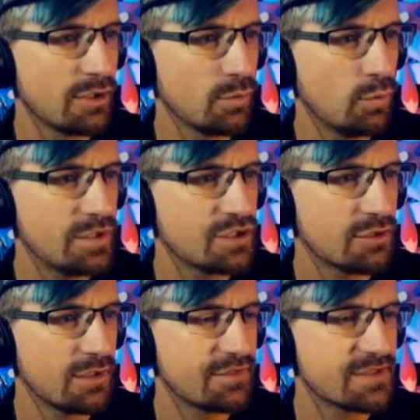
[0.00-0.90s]
of
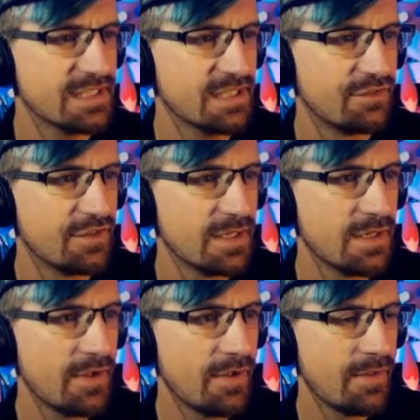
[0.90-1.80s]
witchcraft stuff.
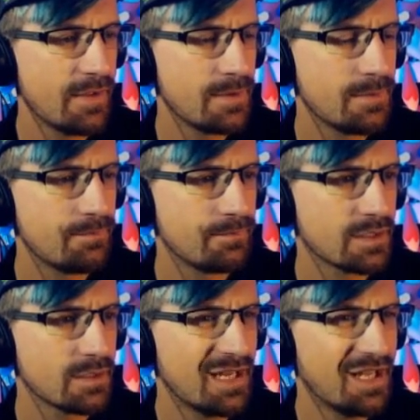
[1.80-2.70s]

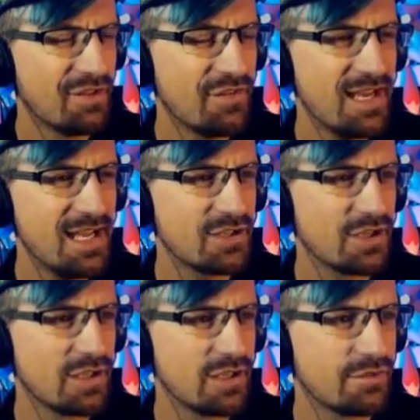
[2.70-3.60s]
But other than that, not a lot of